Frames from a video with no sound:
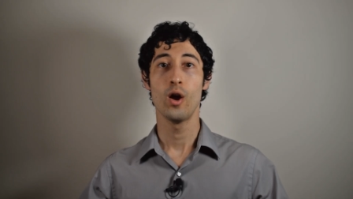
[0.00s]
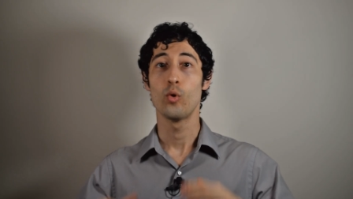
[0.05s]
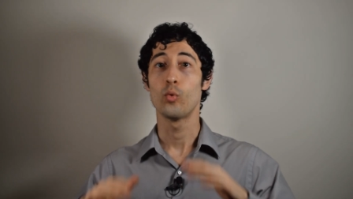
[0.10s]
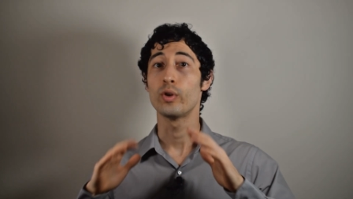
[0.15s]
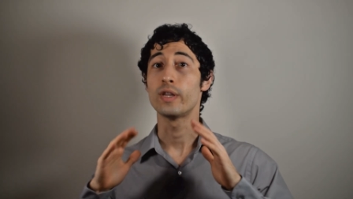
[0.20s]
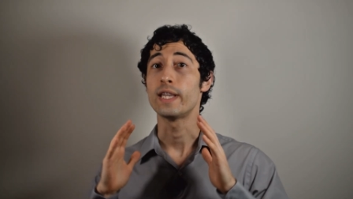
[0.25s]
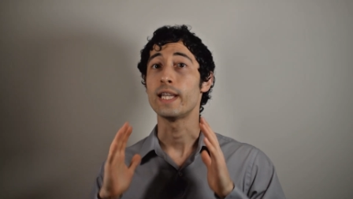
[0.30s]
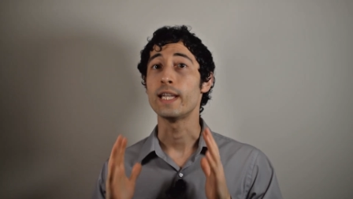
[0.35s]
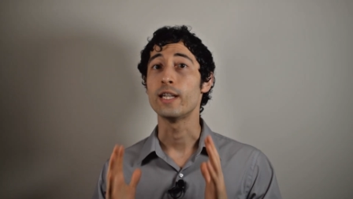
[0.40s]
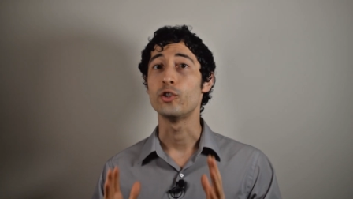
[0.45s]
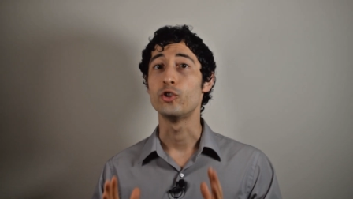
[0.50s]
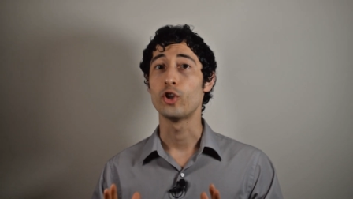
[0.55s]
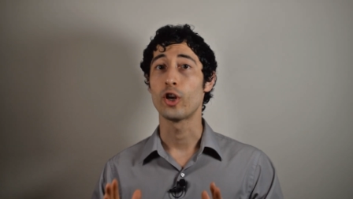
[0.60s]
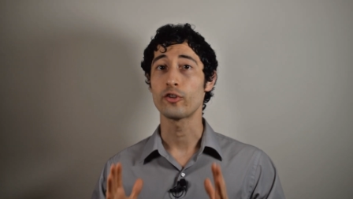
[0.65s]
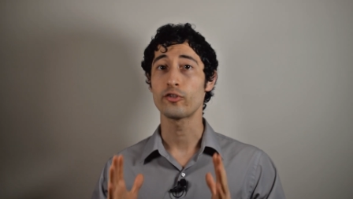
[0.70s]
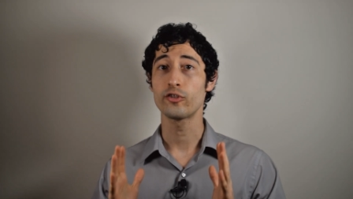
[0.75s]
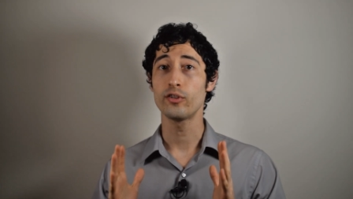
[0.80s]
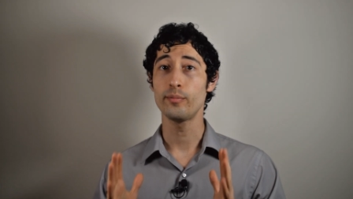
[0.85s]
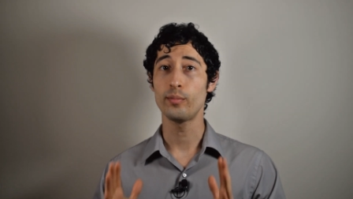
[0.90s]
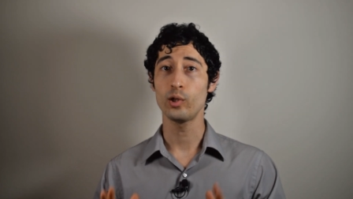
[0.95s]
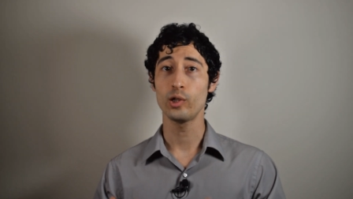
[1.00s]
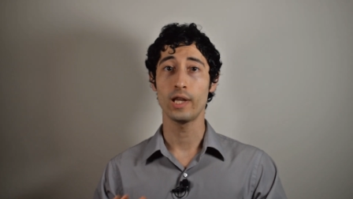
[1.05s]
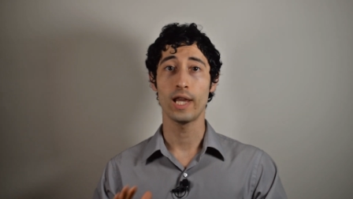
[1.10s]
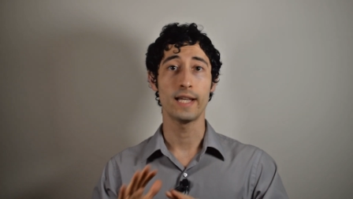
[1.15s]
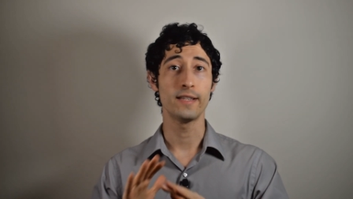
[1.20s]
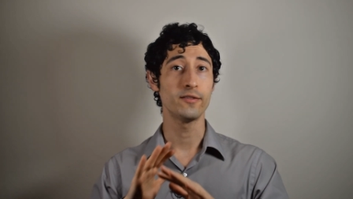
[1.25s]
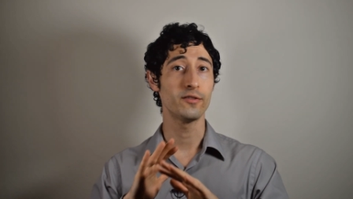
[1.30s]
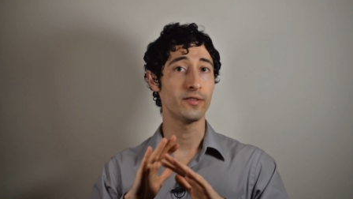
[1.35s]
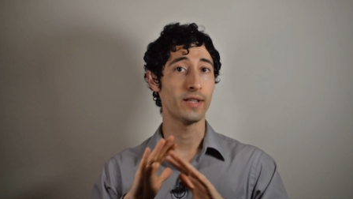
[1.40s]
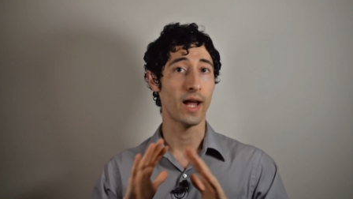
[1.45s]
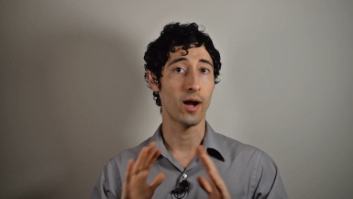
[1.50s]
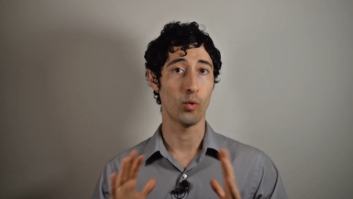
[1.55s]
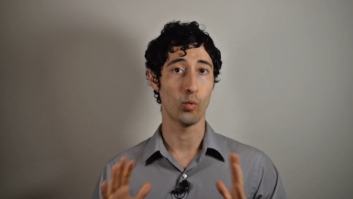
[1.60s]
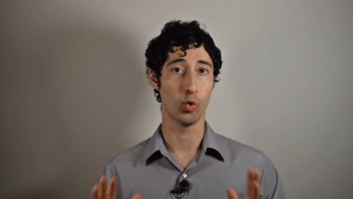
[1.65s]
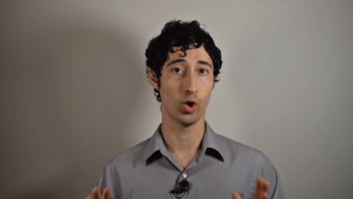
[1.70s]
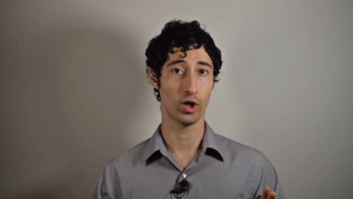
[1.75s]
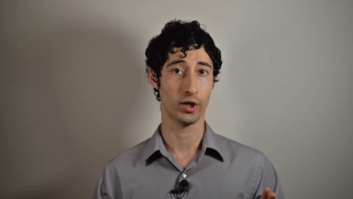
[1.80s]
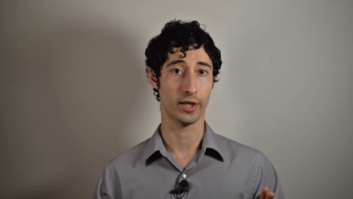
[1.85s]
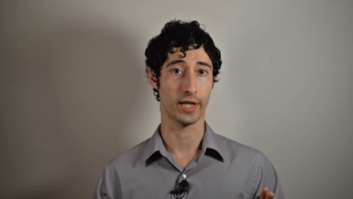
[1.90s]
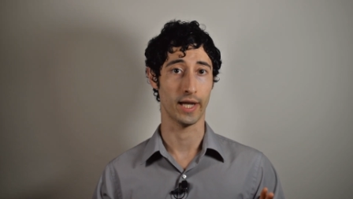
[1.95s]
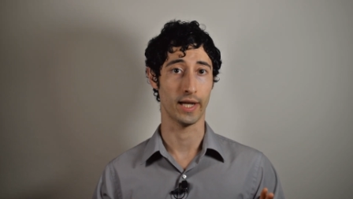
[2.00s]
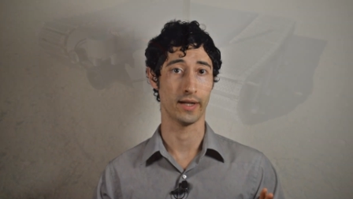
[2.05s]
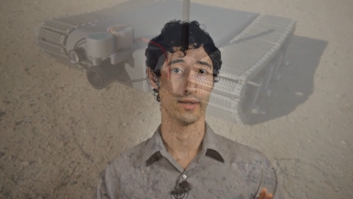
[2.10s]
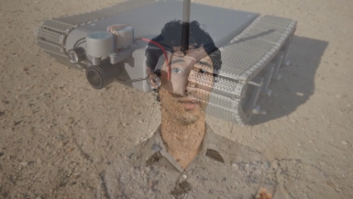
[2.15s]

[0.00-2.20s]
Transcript: With the adjustable lens now working,